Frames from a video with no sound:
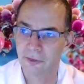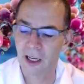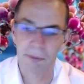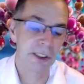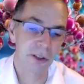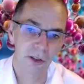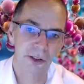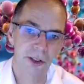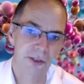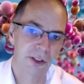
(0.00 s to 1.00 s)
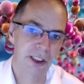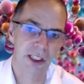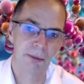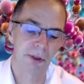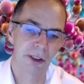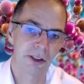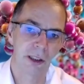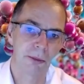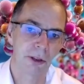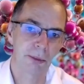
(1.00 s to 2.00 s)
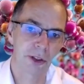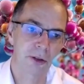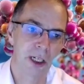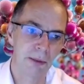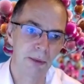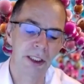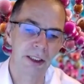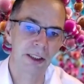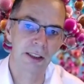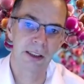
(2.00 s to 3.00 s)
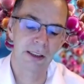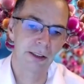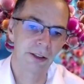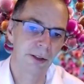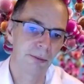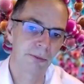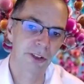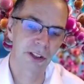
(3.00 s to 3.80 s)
family doctors, for example, in terms of prescribing it. I